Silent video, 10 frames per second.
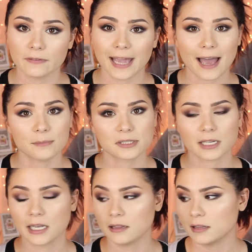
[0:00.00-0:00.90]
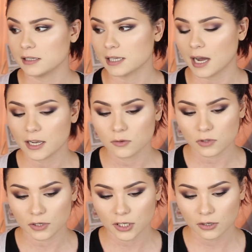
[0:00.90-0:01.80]
of the apps and things that I
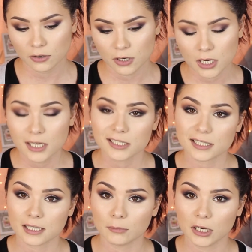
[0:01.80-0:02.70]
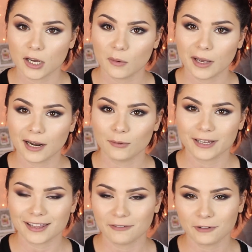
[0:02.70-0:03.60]
use on here, just let me know and I will
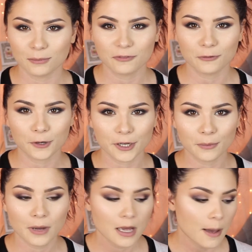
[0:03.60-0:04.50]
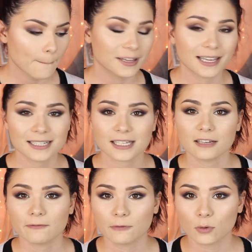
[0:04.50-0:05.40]
get that filmed for you. But that is
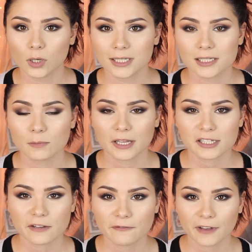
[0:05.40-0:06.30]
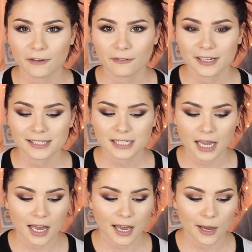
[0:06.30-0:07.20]
it for this month's favorites.
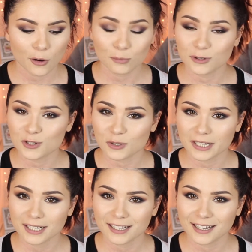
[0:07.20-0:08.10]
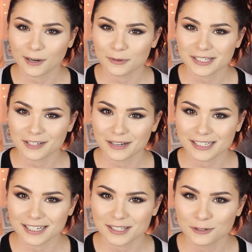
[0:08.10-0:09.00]
I hope you enjoyed it, and I will see you
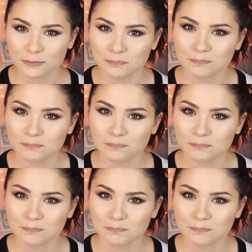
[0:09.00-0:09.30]
guys again soon.